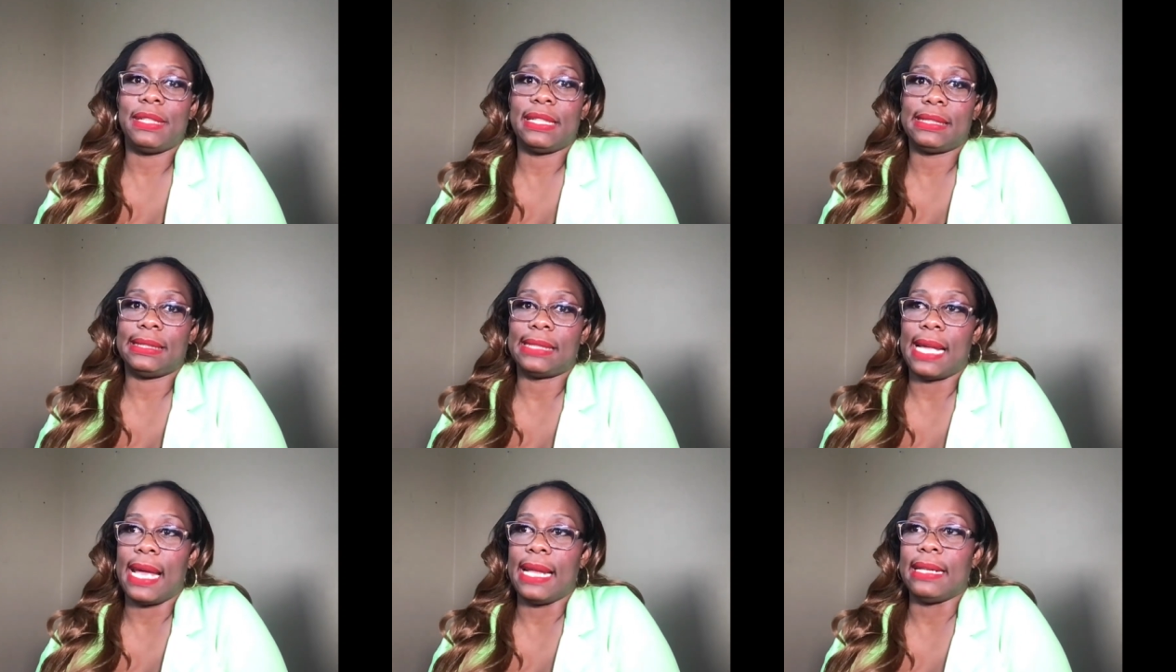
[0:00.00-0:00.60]
to
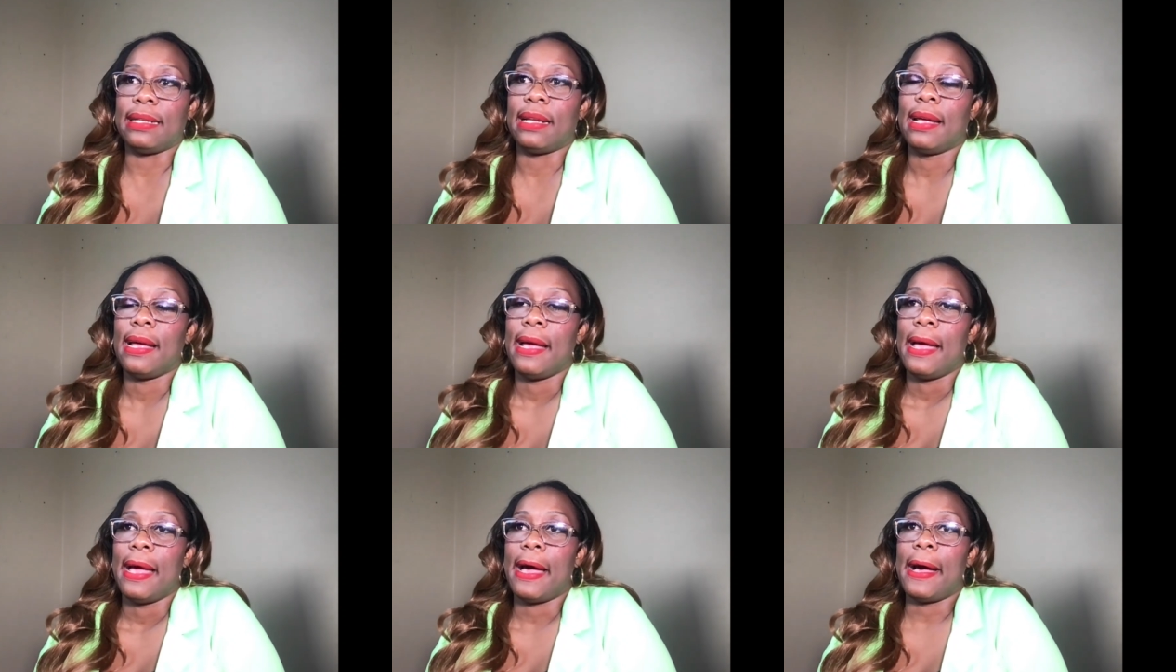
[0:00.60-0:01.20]
send
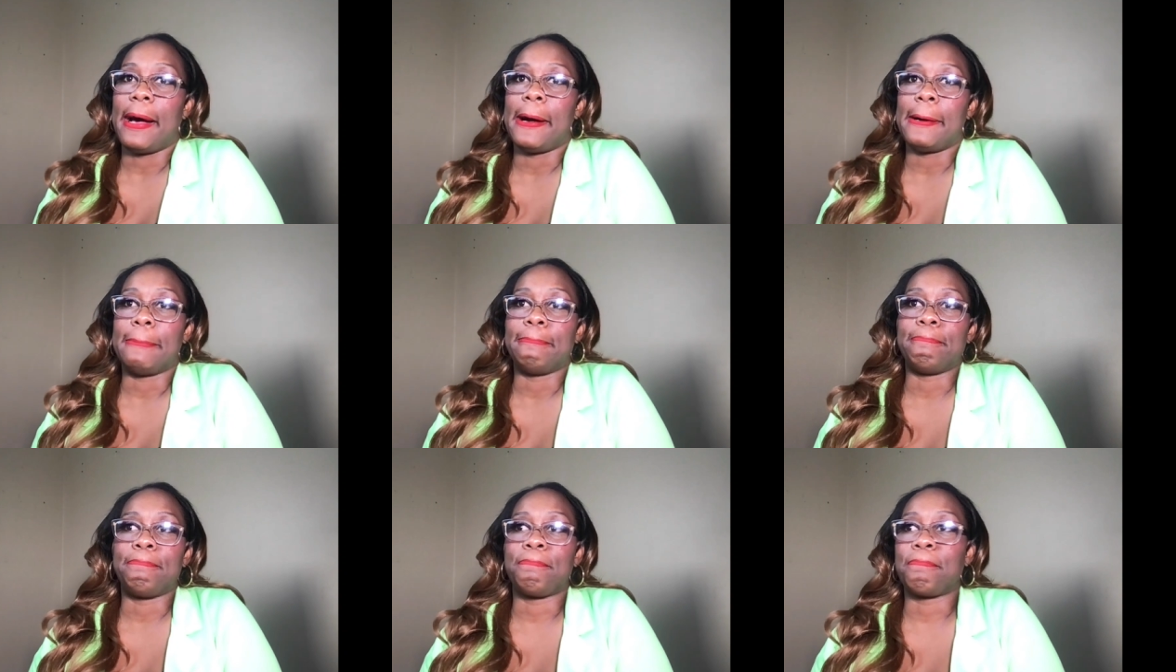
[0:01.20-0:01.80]

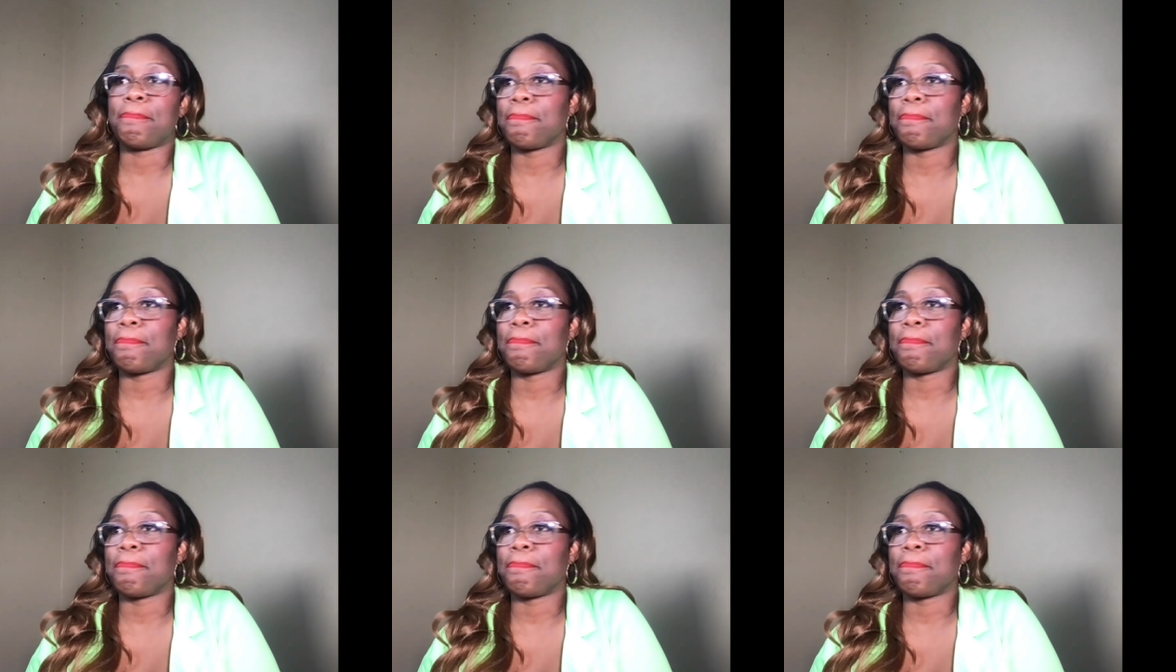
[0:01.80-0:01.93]
um,